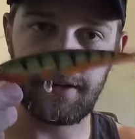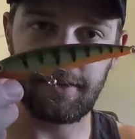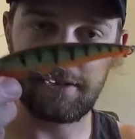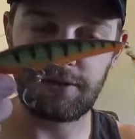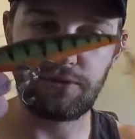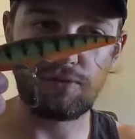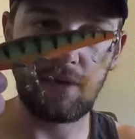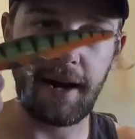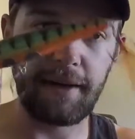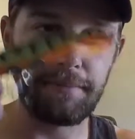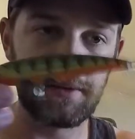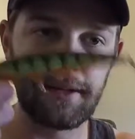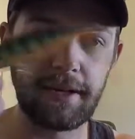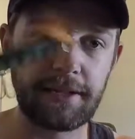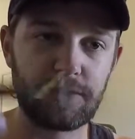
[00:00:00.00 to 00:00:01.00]
this
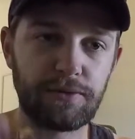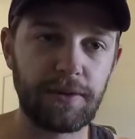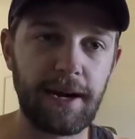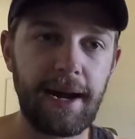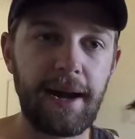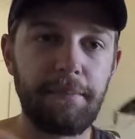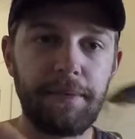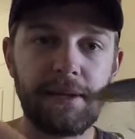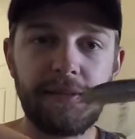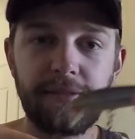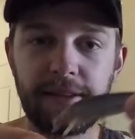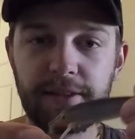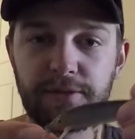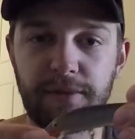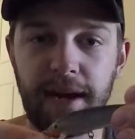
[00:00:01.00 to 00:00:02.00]
Rapala X-Rap and
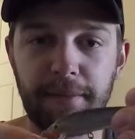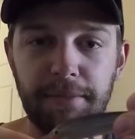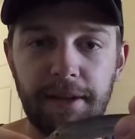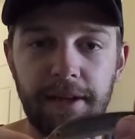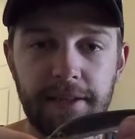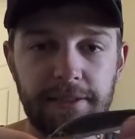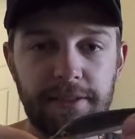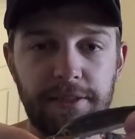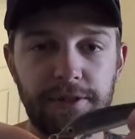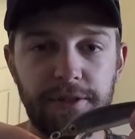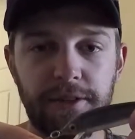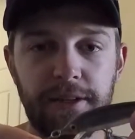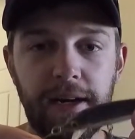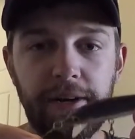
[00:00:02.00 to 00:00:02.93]
even this Rapala Husky jerk.